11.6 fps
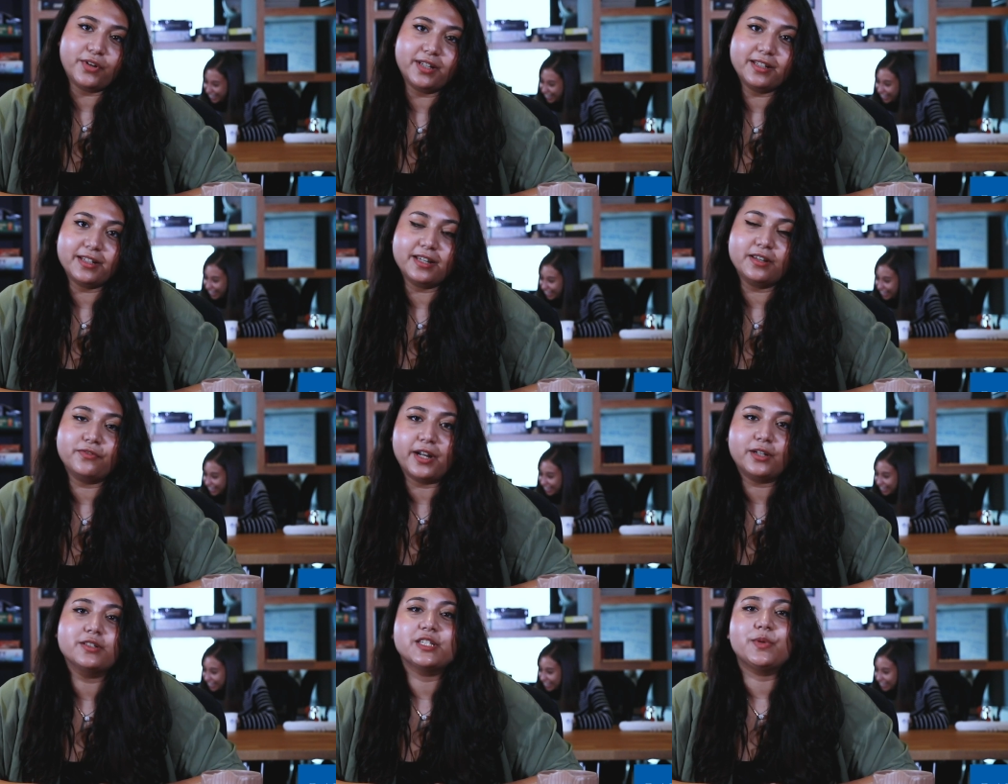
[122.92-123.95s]
friendly
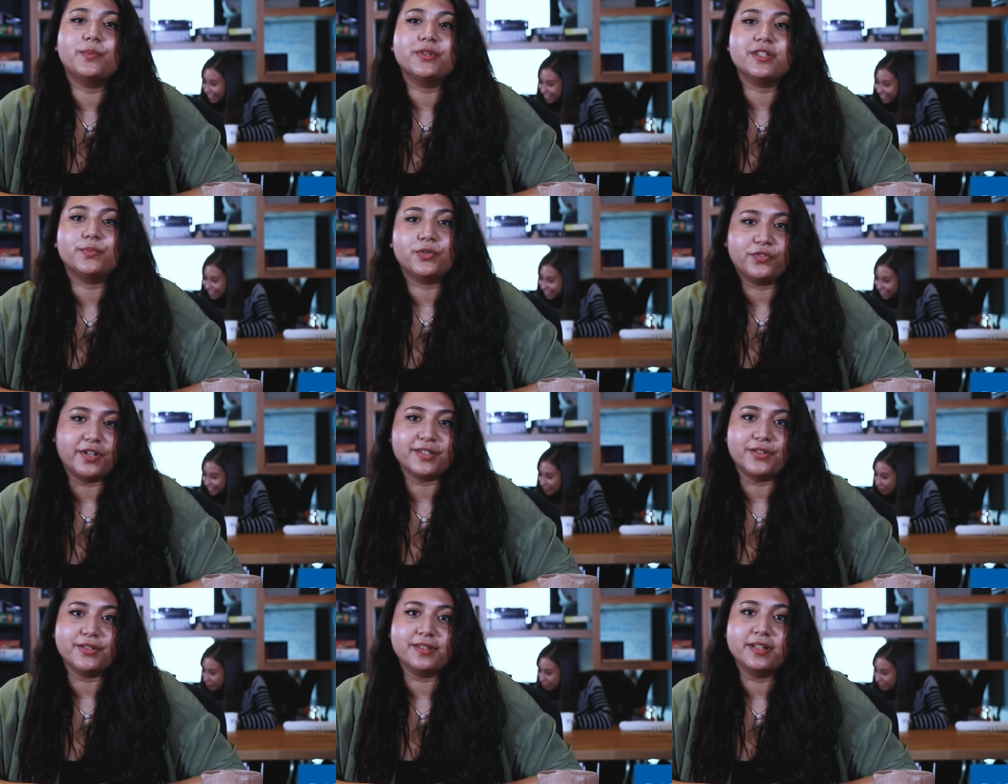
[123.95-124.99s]
faculty members and
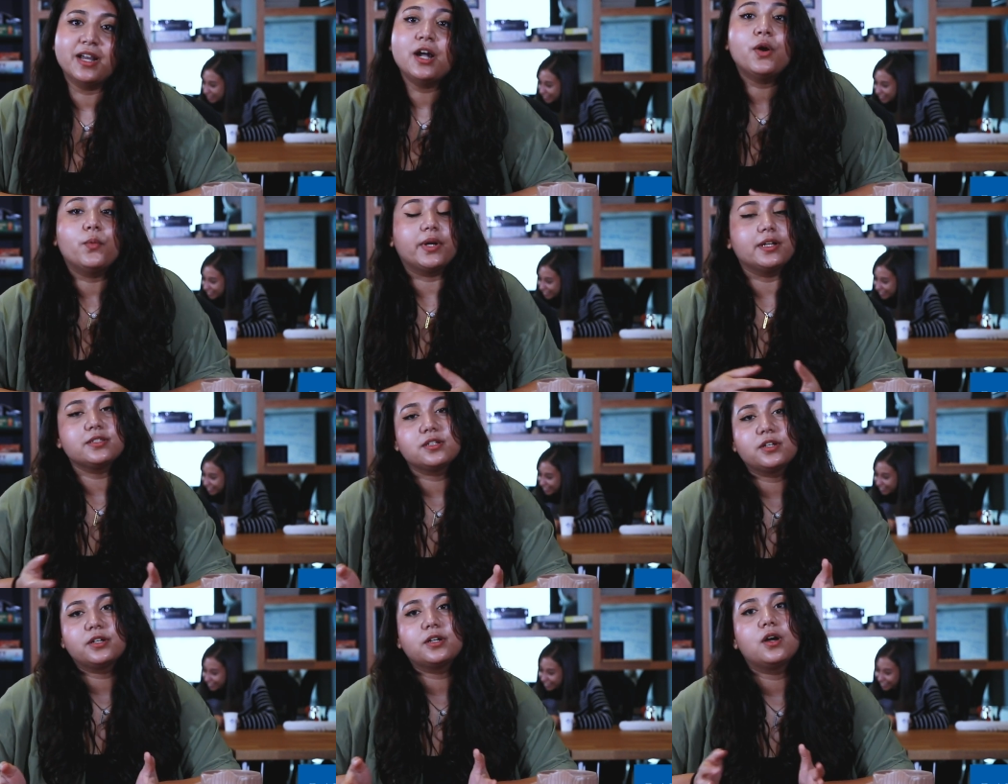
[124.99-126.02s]
professors. We get to
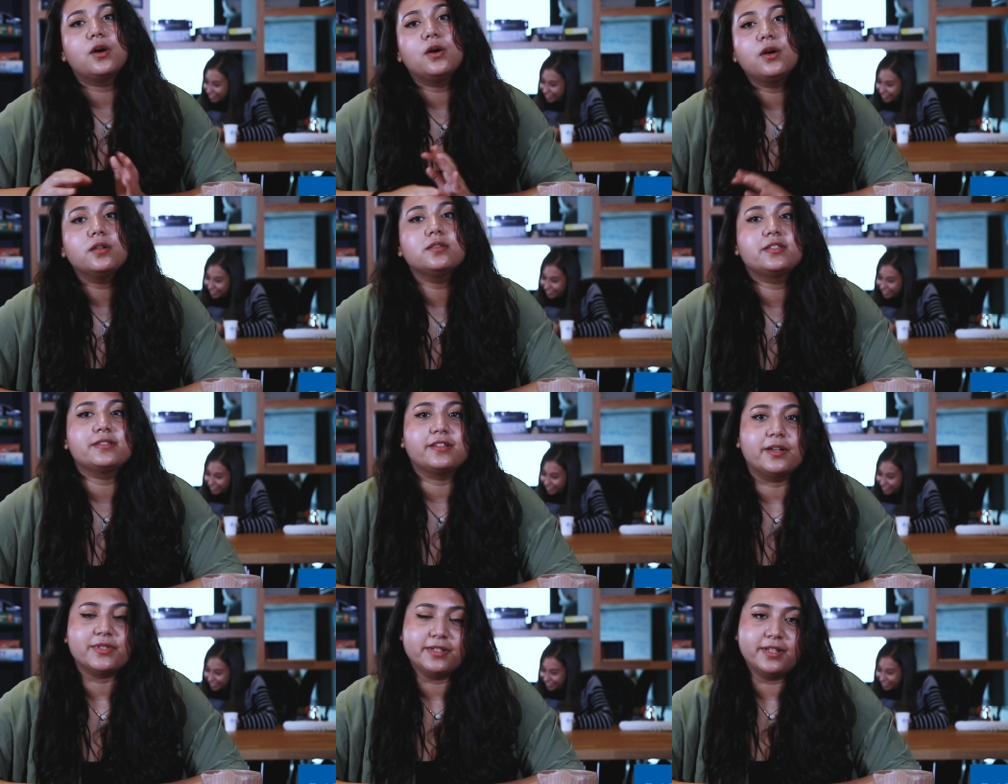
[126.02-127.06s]
learn all the
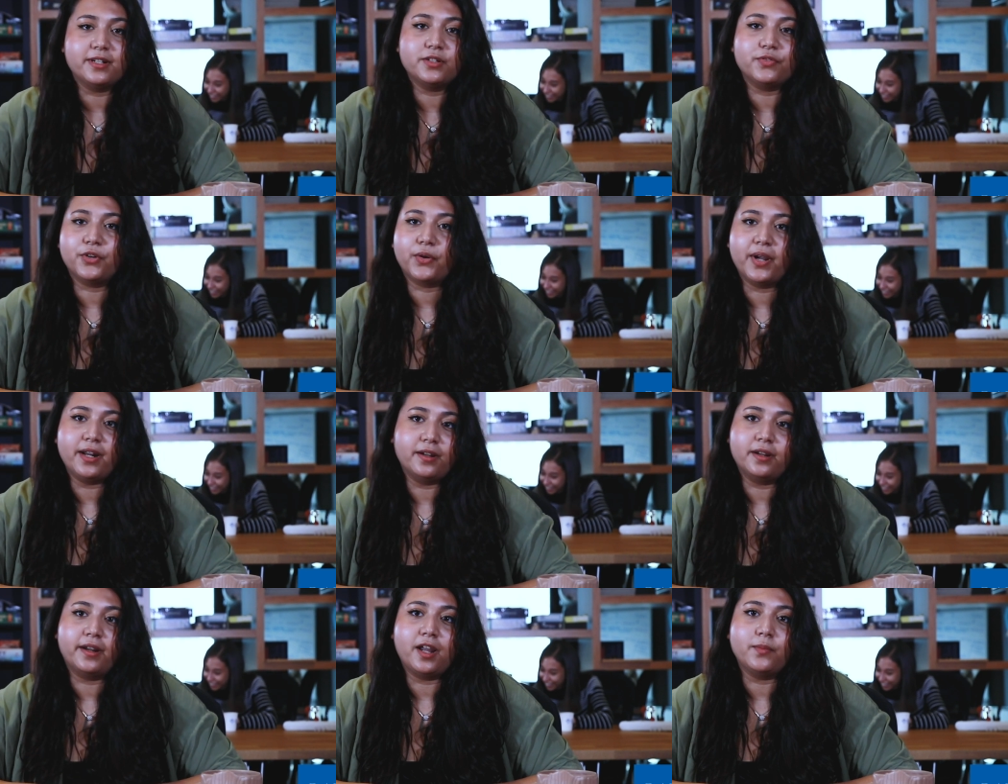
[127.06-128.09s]
steps needed for
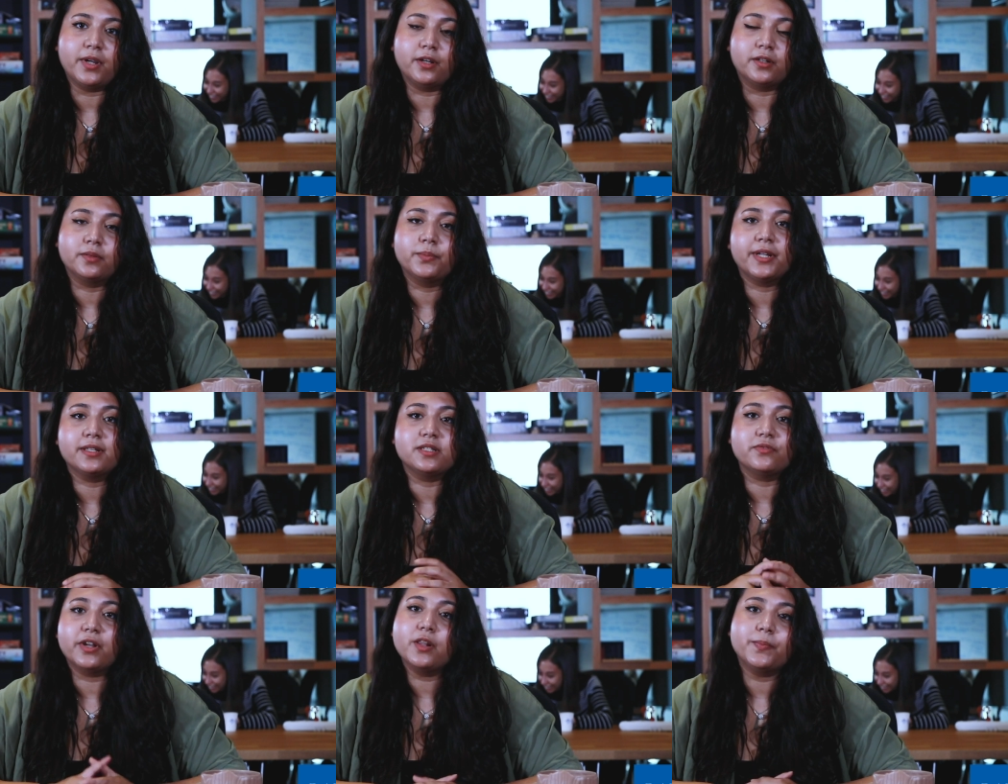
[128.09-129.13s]
creating a game here, be in
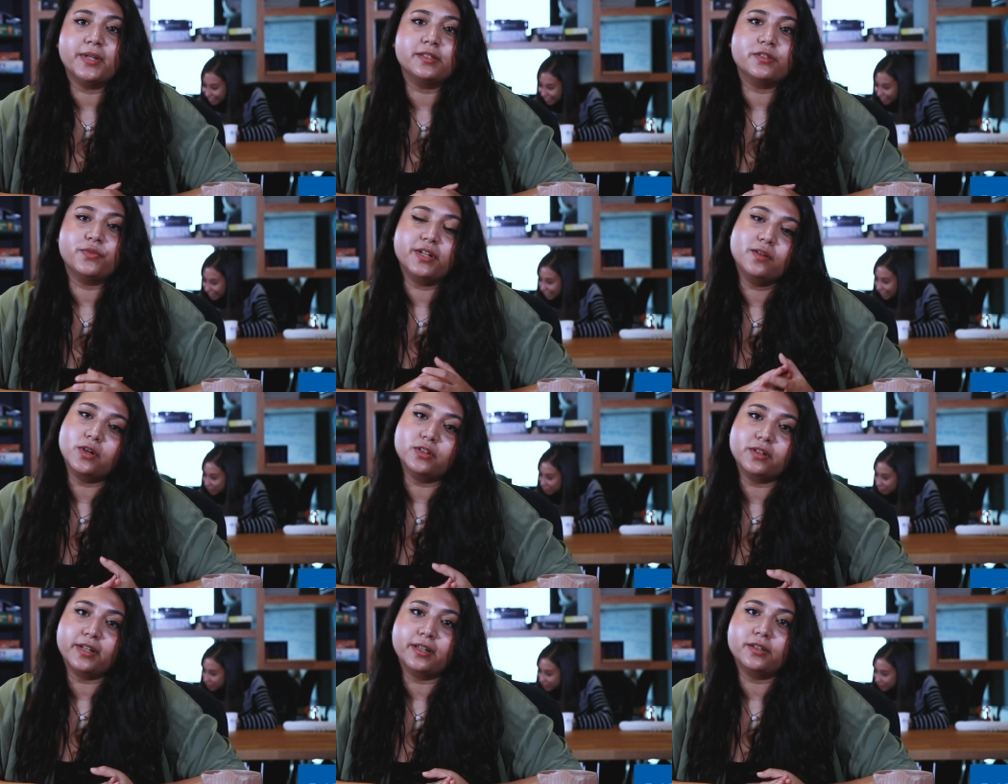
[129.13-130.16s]
development, 3D
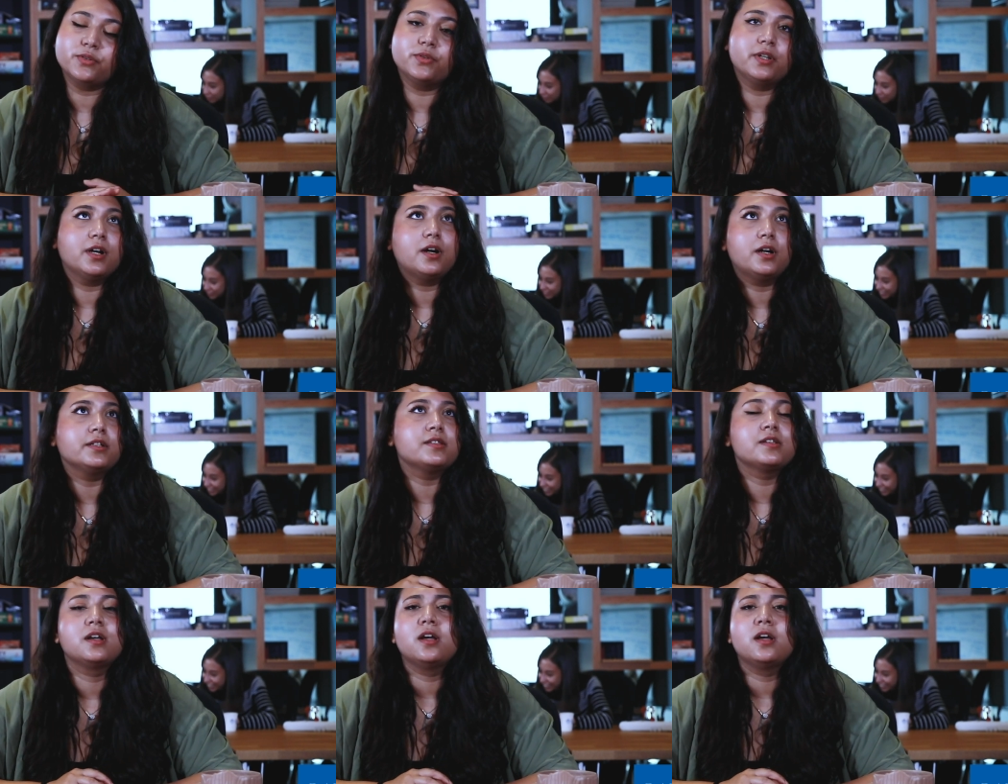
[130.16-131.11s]
modeling, 2D art,